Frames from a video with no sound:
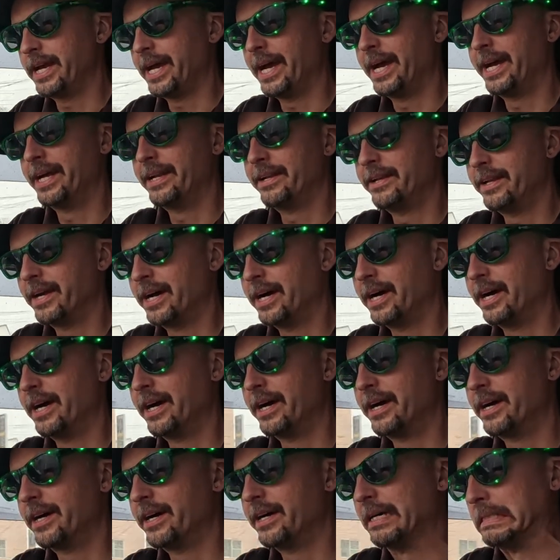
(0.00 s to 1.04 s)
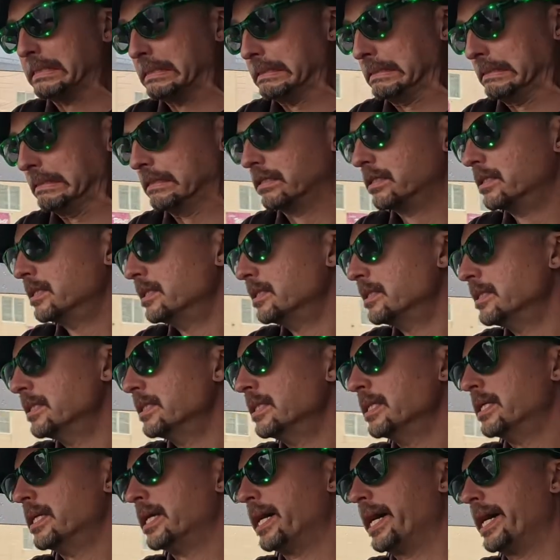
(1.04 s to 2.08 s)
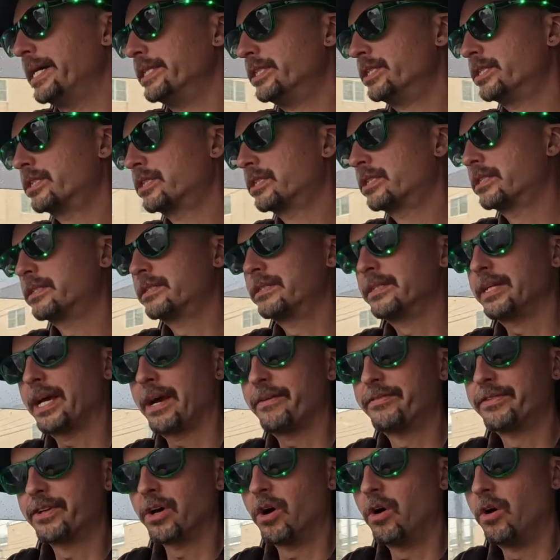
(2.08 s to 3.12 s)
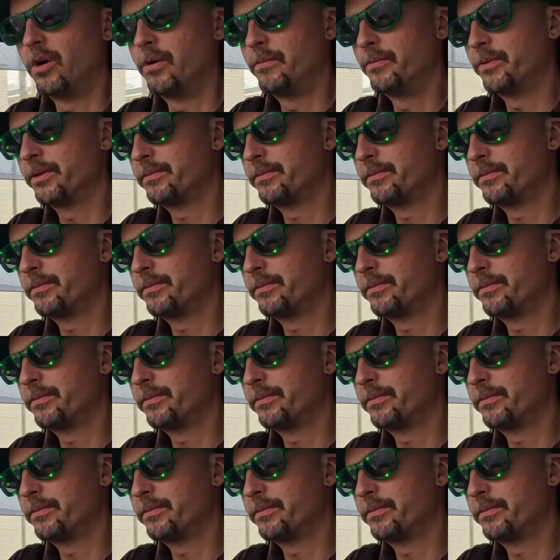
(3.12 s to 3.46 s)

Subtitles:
and I just have to go home